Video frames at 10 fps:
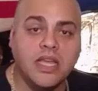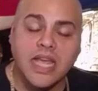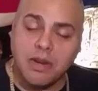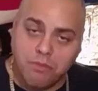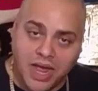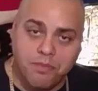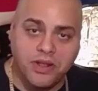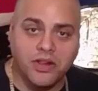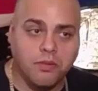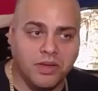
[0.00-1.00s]
in my
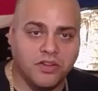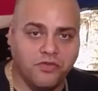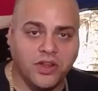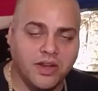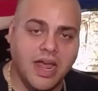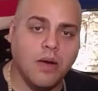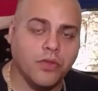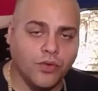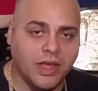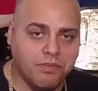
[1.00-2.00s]
opinion, the best fit. Now, with
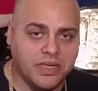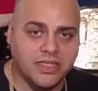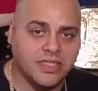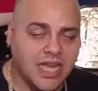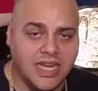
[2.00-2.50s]
all that being said,